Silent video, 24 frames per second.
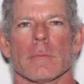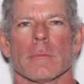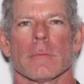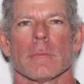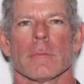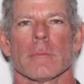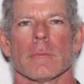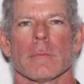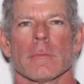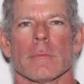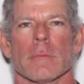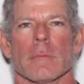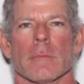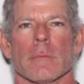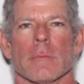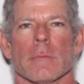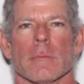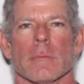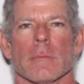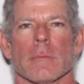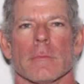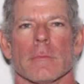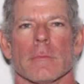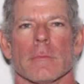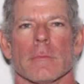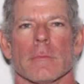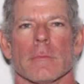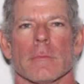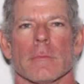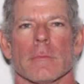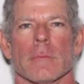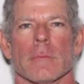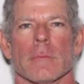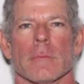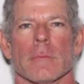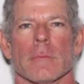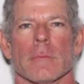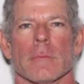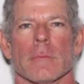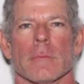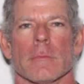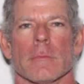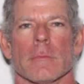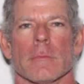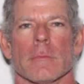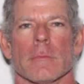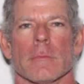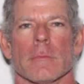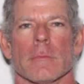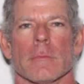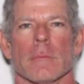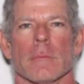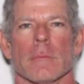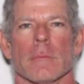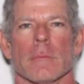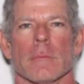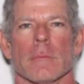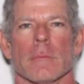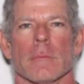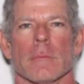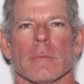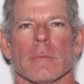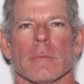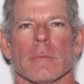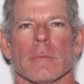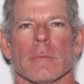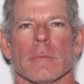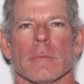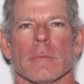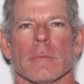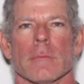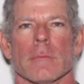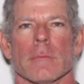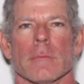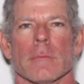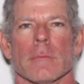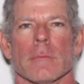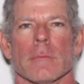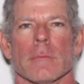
This is a still picture; no speech is visible.